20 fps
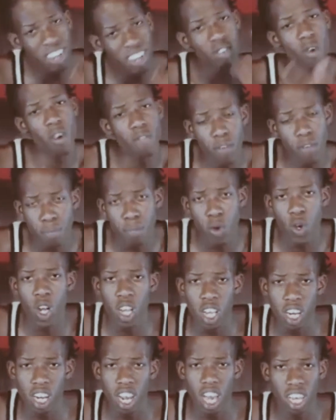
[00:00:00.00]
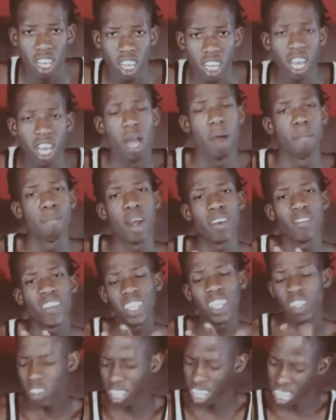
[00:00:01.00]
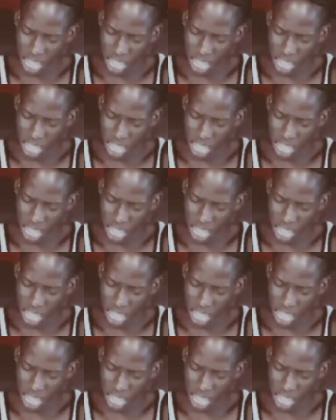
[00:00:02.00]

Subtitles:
Millen songs. And to